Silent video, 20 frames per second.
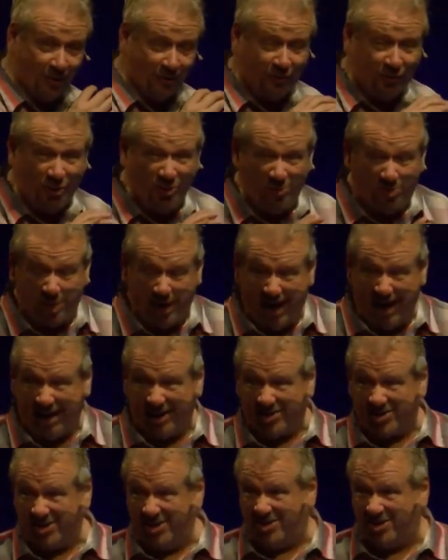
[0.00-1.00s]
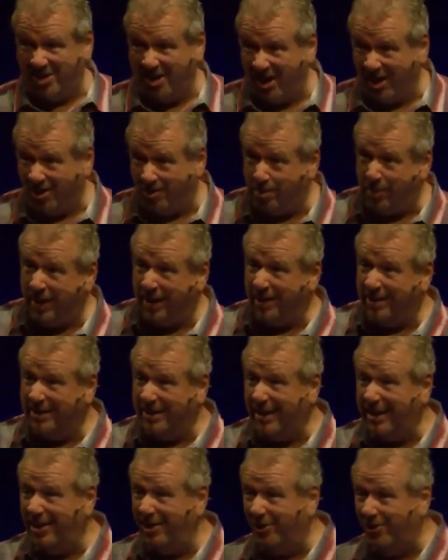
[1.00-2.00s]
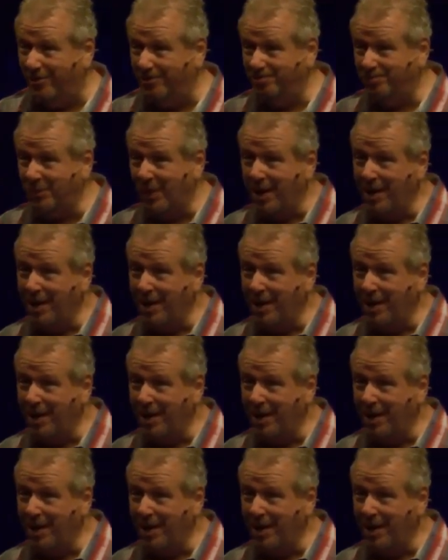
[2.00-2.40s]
A few pecks, it's not a big deal.